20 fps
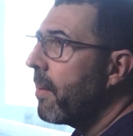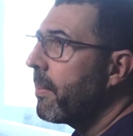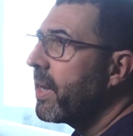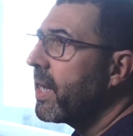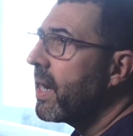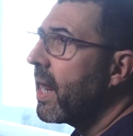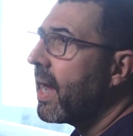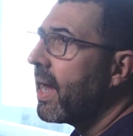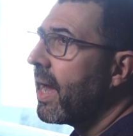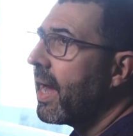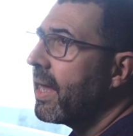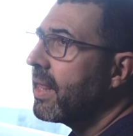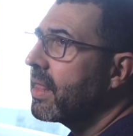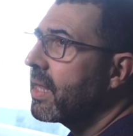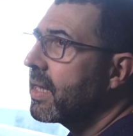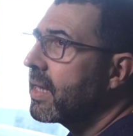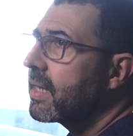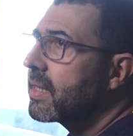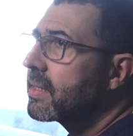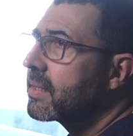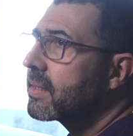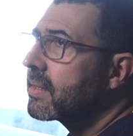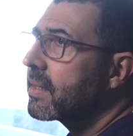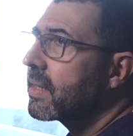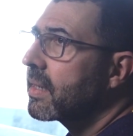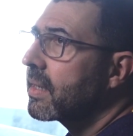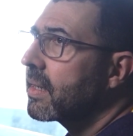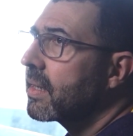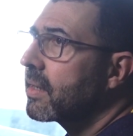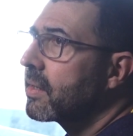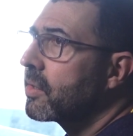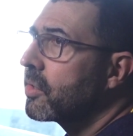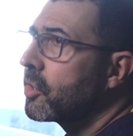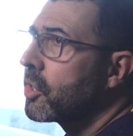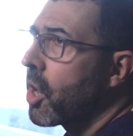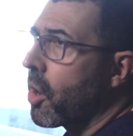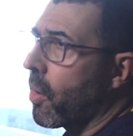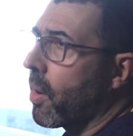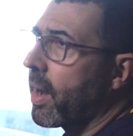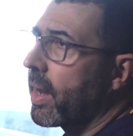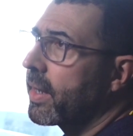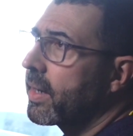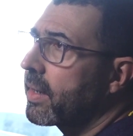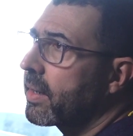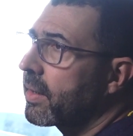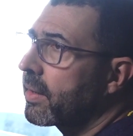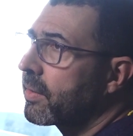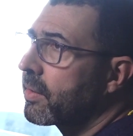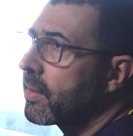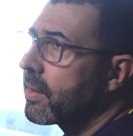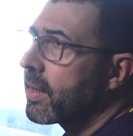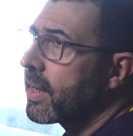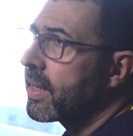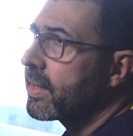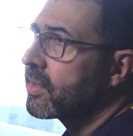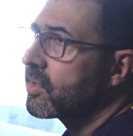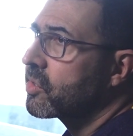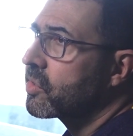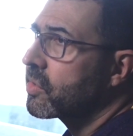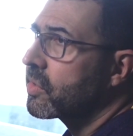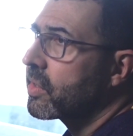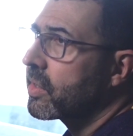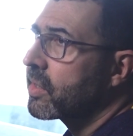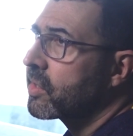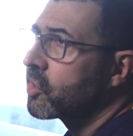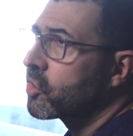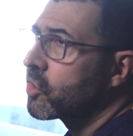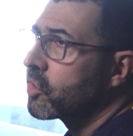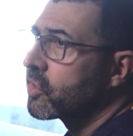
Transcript: I mean, I think it's it's